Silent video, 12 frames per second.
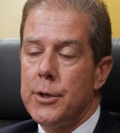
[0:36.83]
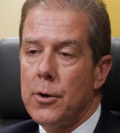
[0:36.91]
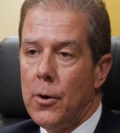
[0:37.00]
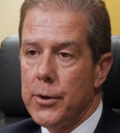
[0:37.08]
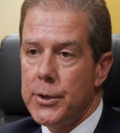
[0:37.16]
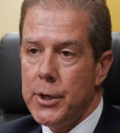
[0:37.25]

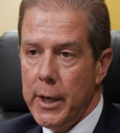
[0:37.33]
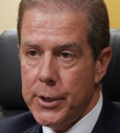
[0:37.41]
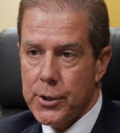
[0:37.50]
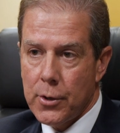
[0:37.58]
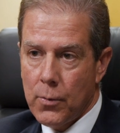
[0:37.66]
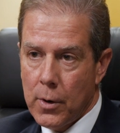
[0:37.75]
told a
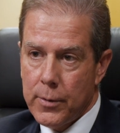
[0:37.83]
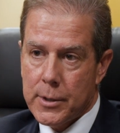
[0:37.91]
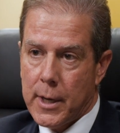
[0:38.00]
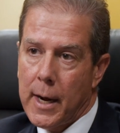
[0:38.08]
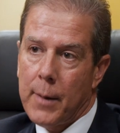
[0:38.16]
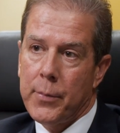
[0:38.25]
teacher what was
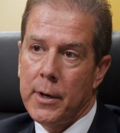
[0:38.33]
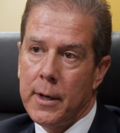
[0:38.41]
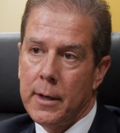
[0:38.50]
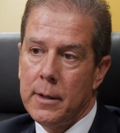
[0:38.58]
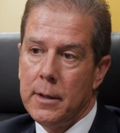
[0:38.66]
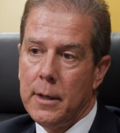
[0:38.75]

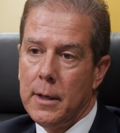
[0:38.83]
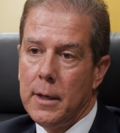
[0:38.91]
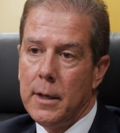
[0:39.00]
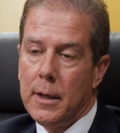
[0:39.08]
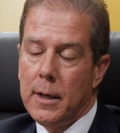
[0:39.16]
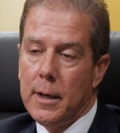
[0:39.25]
happening.
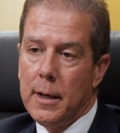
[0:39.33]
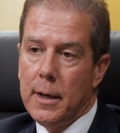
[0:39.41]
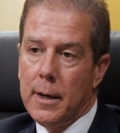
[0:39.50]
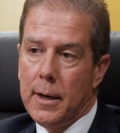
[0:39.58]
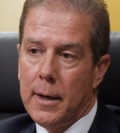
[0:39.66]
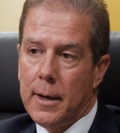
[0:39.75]

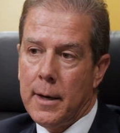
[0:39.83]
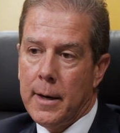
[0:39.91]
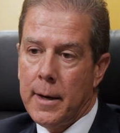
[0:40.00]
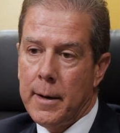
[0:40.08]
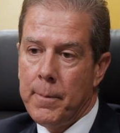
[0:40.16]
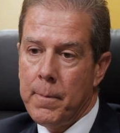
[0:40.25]

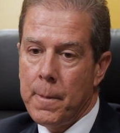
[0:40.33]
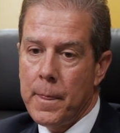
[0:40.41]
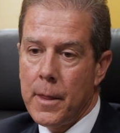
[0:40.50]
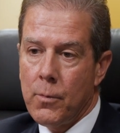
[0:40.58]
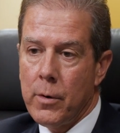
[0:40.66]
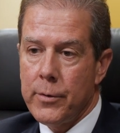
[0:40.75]

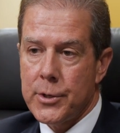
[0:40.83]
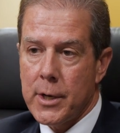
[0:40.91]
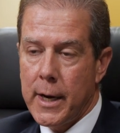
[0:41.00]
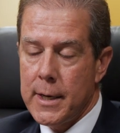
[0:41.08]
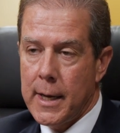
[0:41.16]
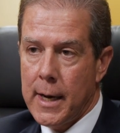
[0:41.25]
Um, the
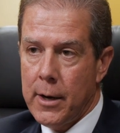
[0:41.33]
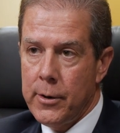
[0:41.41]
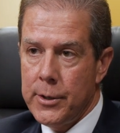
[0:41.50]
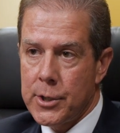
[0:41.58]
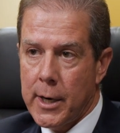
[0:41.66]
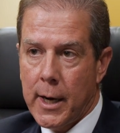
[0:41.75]
Riverside
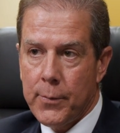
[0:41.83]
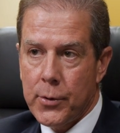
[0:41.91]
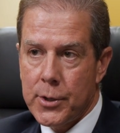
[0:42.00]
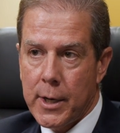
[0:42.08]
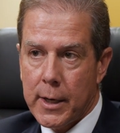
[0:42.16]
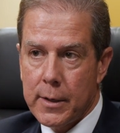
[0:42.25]
County Child
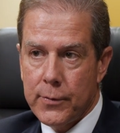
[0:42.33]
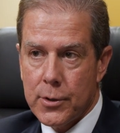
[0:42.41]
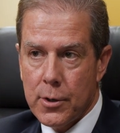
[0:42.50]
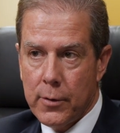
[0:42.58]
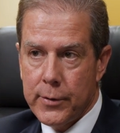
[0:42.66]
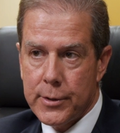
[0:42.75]
Protective
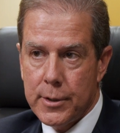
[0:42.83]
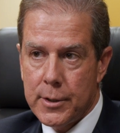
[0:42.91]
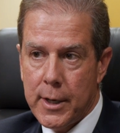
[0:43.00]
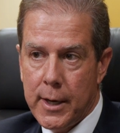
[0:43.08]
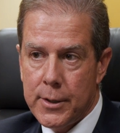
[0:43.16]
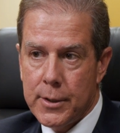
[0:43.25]

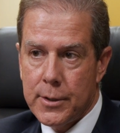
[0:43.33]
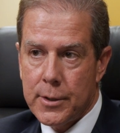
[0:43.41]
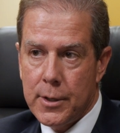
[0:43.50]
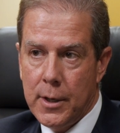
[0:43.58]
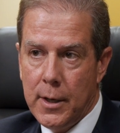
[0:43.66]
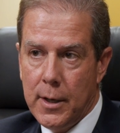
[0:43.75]
Services
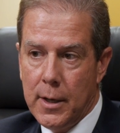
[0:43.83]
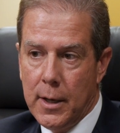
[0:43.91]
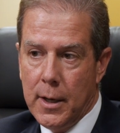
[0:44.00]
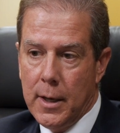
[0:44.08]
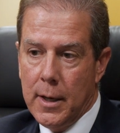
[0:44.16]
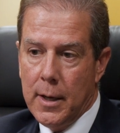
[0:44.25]
Agency
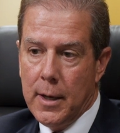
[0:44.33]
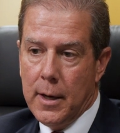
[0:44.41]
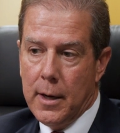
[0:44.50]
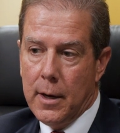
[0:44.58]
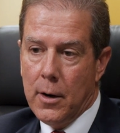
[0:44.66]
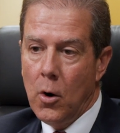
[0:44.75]

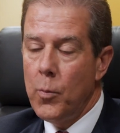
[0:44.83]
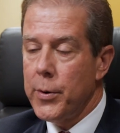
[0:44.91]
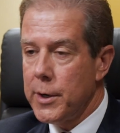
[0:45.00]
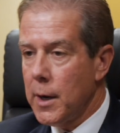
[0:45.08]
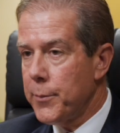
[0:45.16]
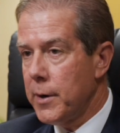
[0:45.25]

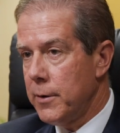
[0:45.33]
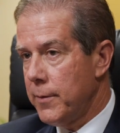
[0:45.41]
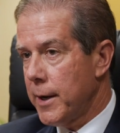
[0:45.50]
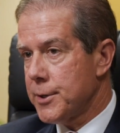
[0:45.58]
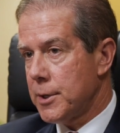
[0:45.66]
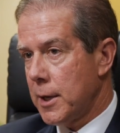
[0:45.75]
opened up an
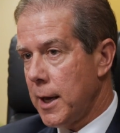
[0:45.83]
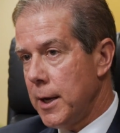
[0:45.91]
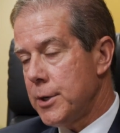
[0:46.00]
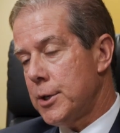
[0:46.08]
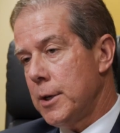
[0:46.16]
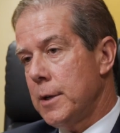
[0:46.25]

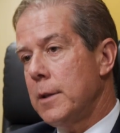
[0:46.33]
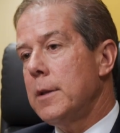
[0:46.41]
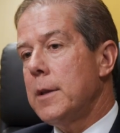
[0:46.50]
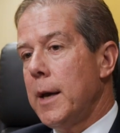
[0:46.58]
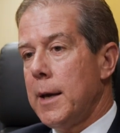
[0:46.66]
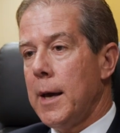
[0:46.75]
investigation.
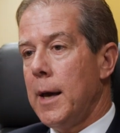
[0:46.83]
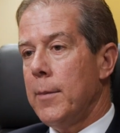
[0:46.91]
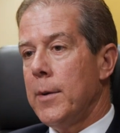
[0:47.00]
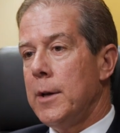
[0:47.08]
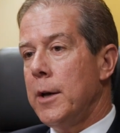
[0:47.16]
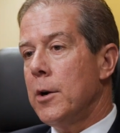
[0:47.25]
They
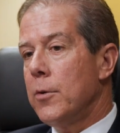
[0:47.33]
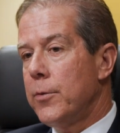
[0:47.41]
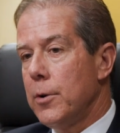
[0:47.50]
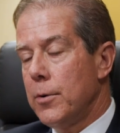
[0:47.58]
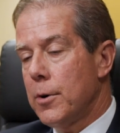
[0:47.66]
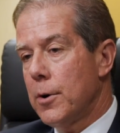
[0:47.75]
came and interviewed